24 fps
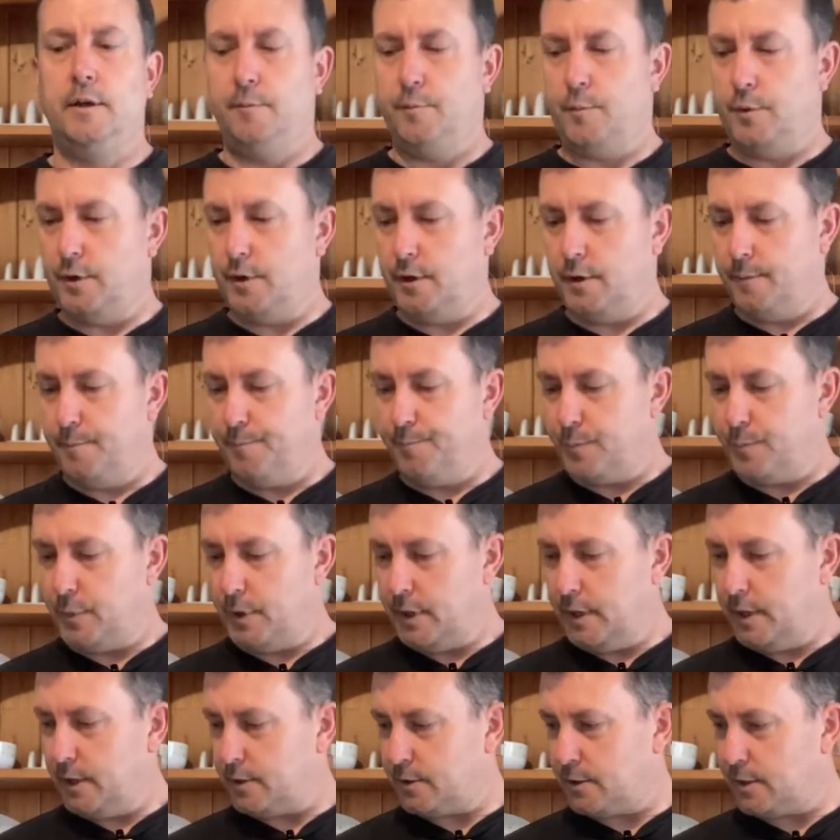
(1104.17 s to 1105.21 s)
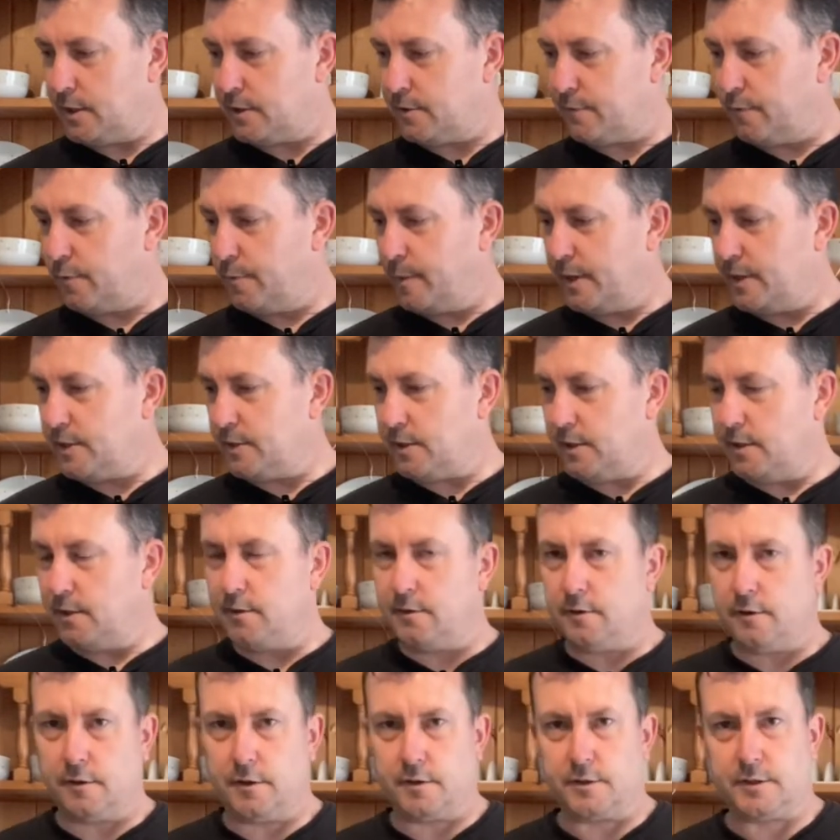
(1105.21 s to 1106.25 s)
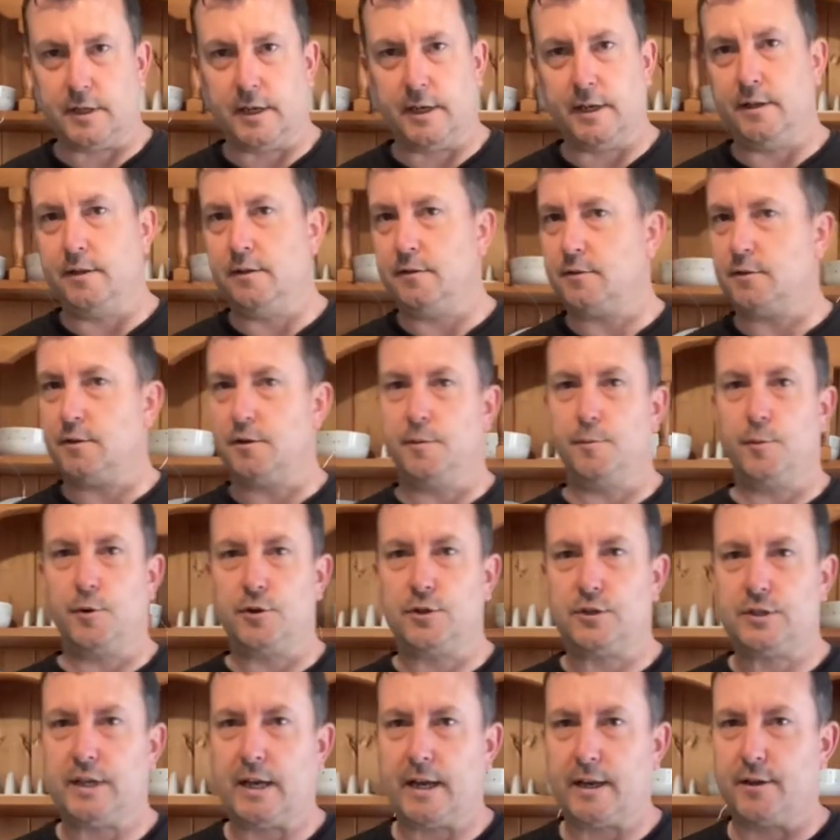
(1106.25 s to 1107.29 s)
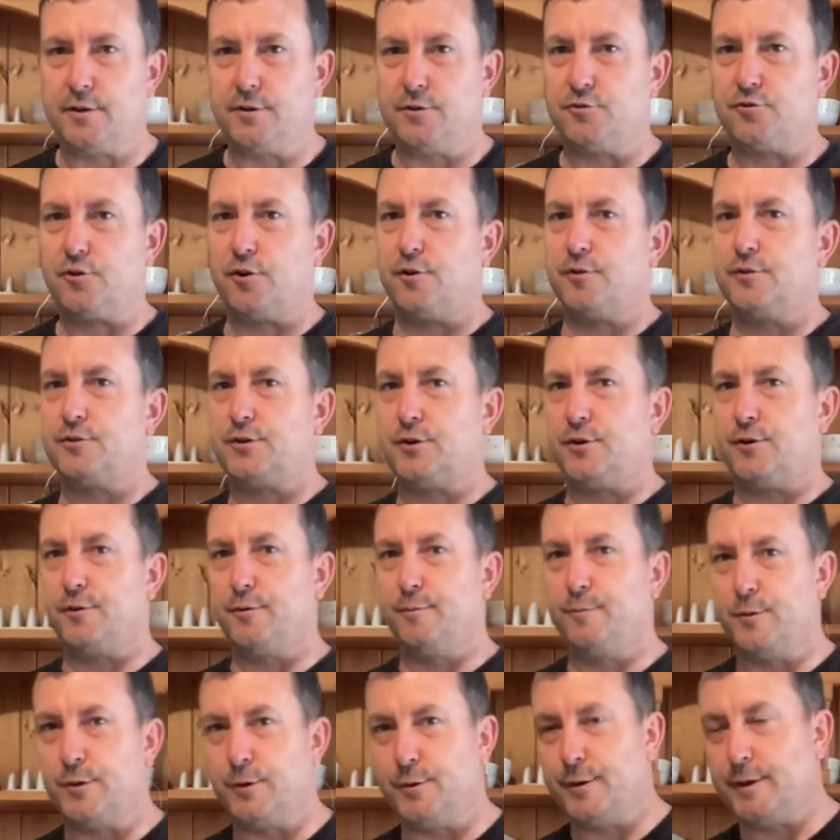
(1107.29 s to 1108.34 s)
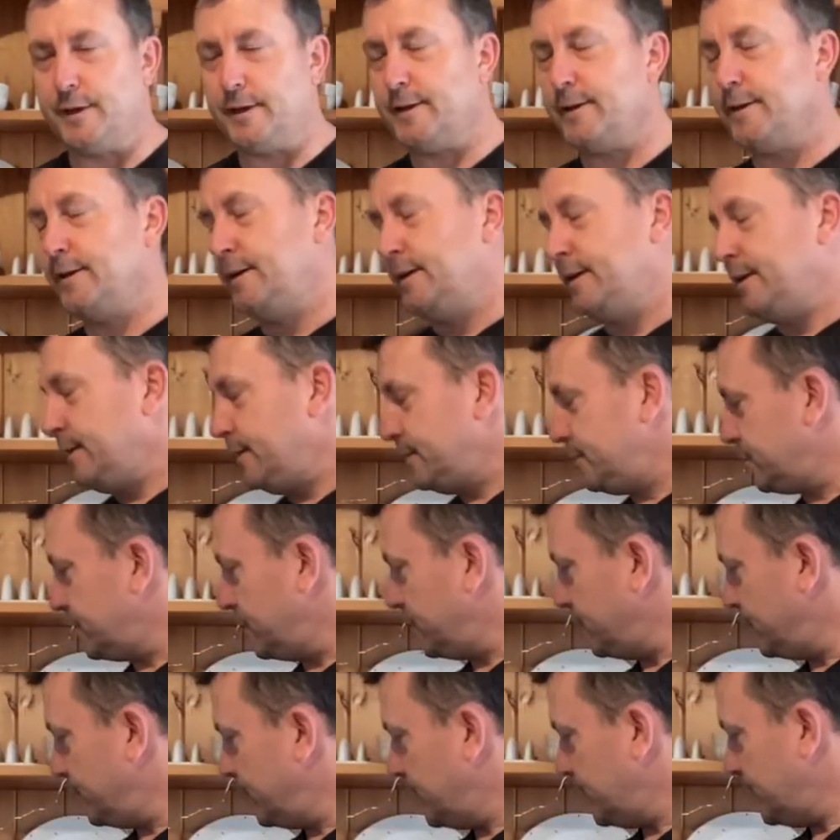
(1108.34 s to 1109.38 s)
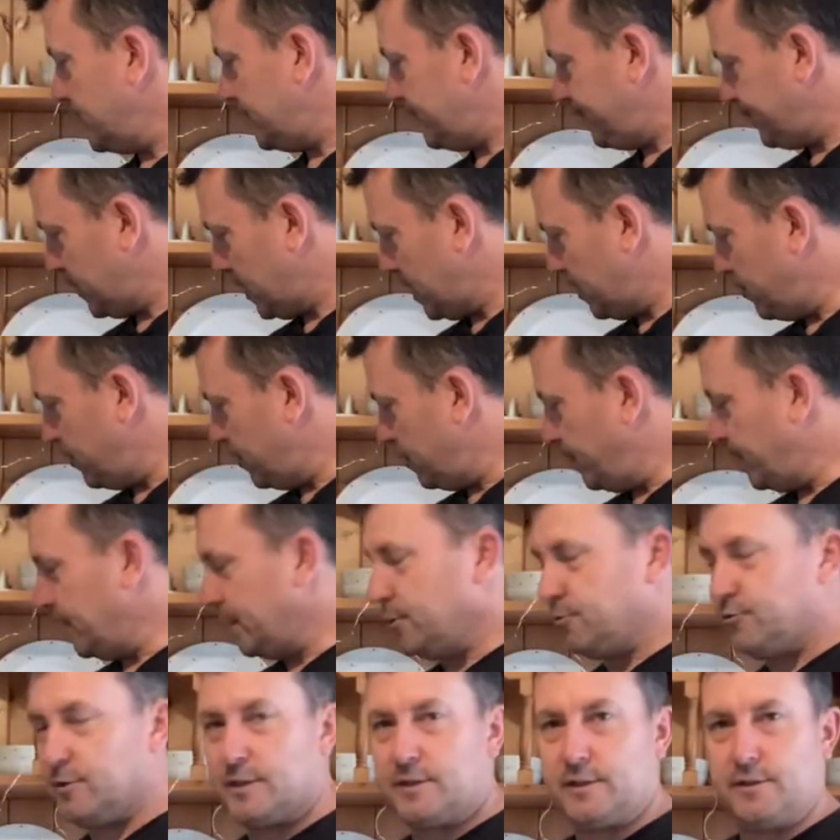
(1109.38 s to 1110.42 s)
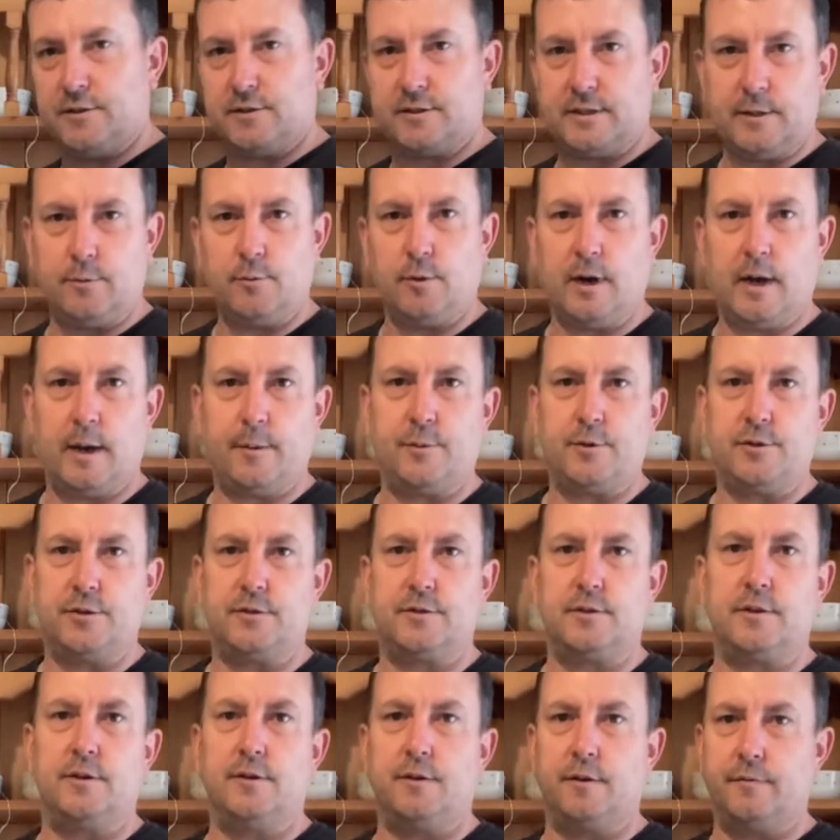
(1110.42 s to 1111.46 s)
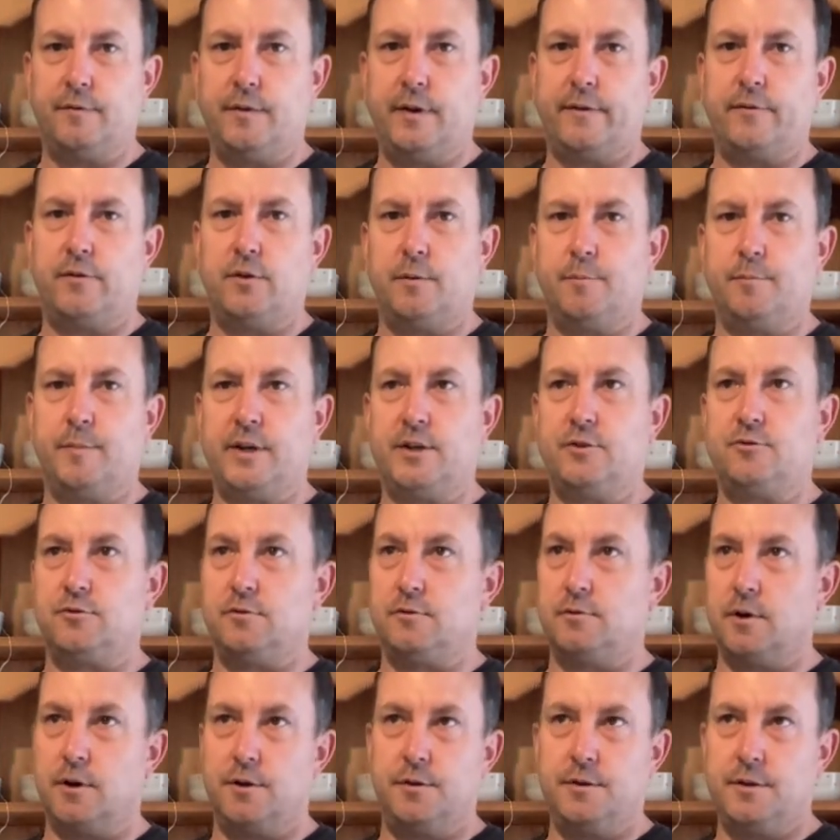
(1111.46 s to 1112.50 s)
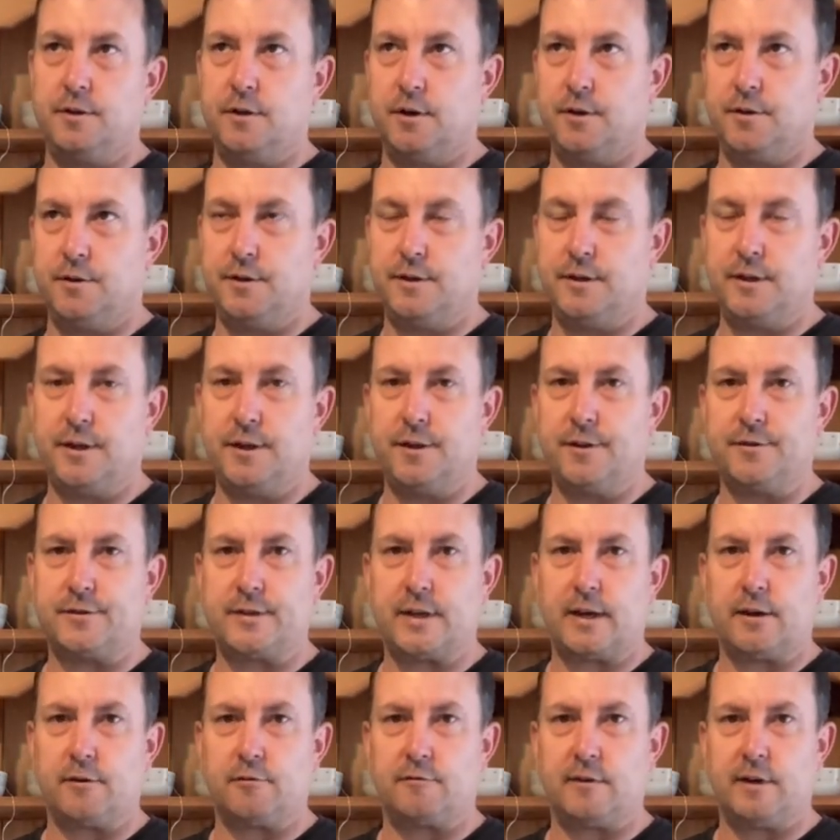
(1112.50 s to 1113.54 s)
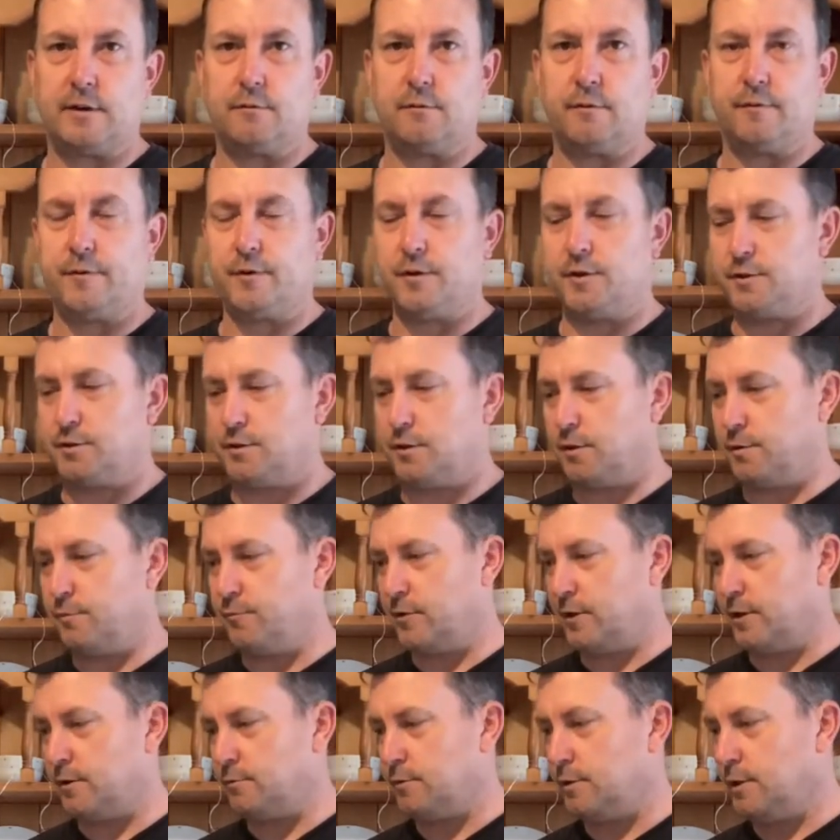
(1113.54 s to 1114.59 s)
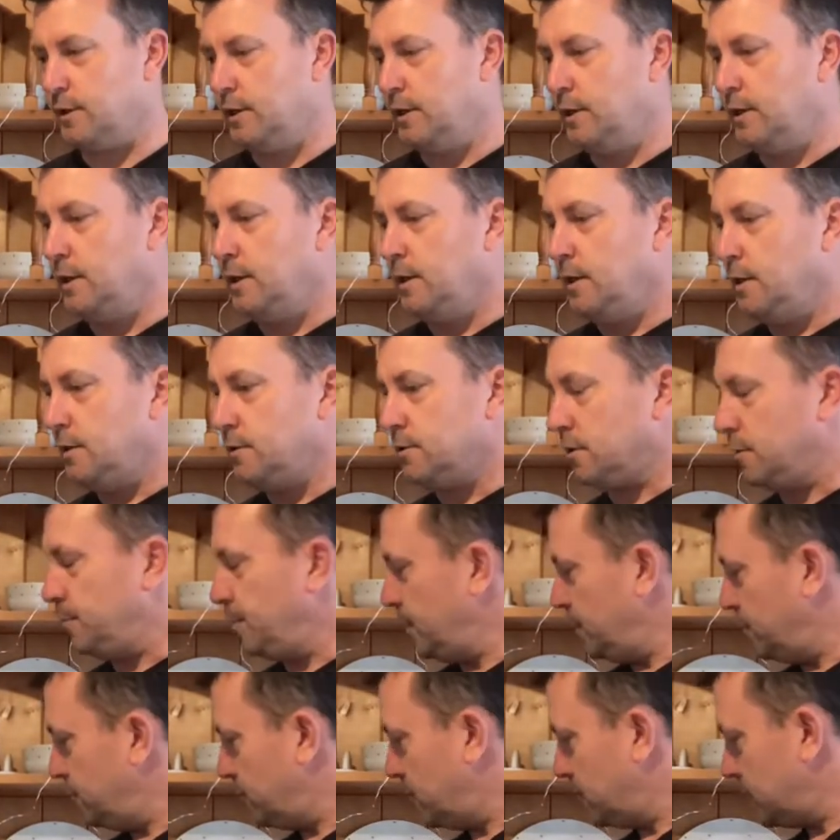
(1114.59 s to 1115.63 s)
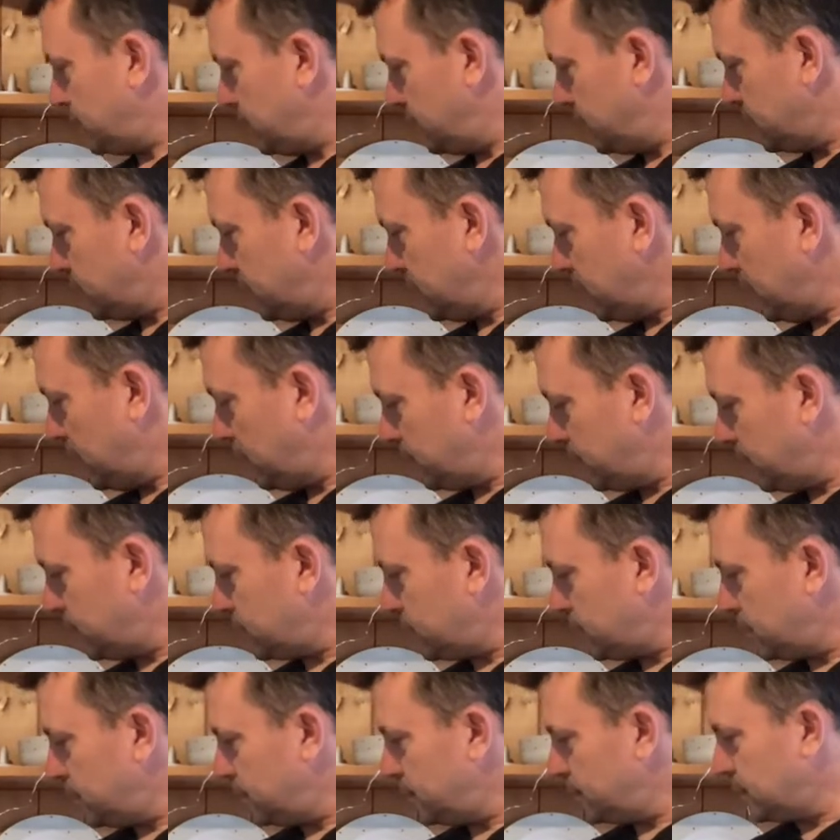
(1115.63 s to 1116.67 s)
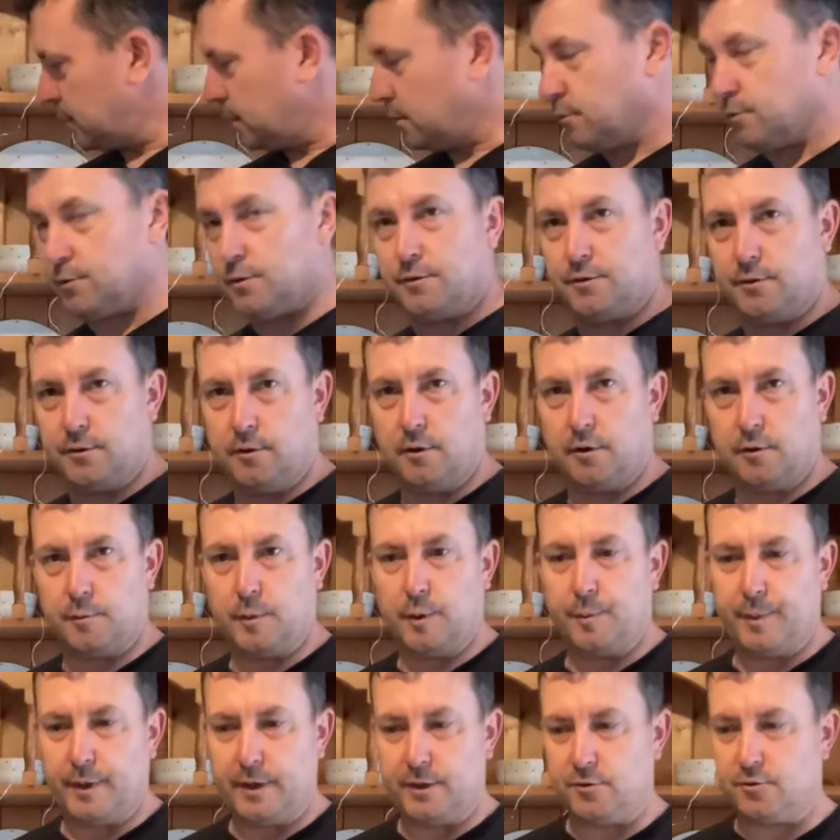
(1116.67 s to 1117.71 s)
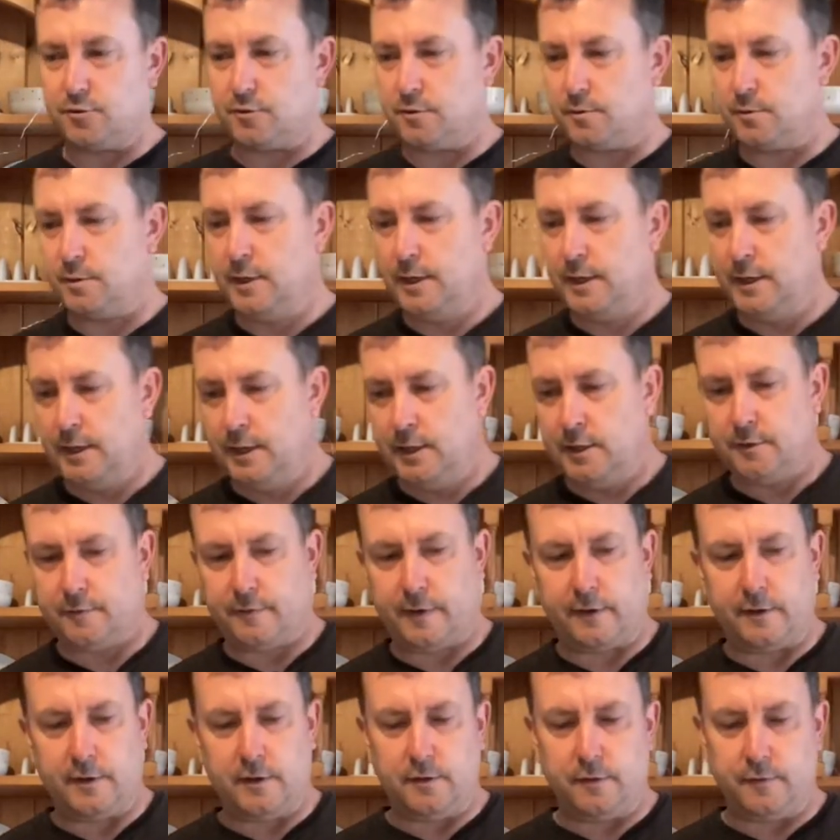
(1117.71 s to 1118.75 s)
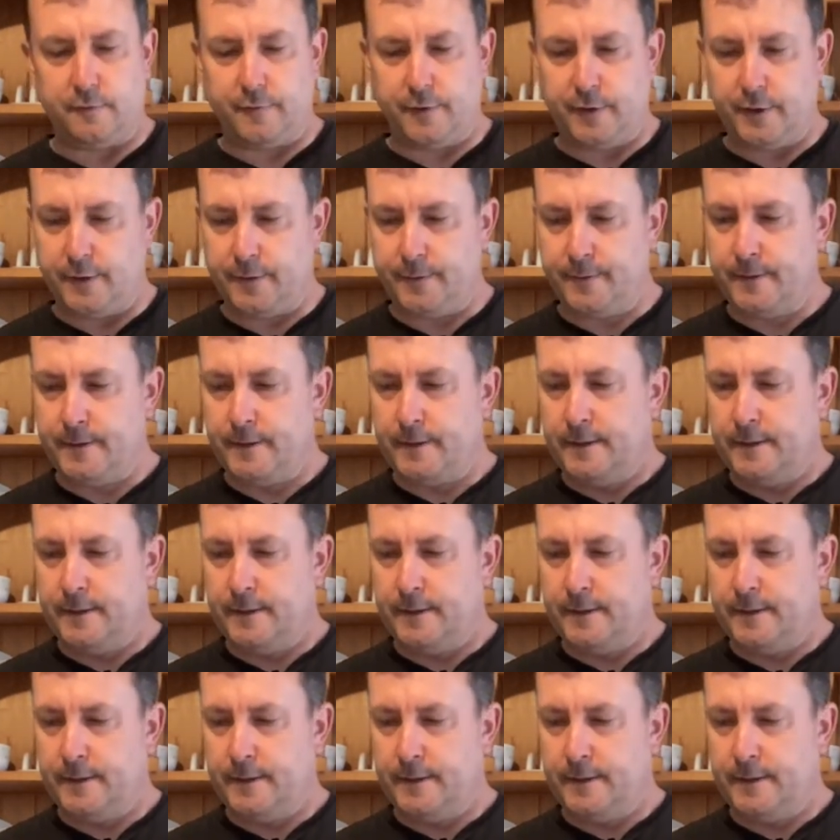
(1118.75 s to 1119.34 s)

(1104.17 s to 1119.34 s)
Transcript: But yeah, so that's fermenting. Like I say, it's only my second time doing it, so it will be interesting to see what happens. And I've never done beetroot, only did the sauerkraut the first time round. So it'll be interesting to see how this turns out, because I do like my beetroot. It's very good for you.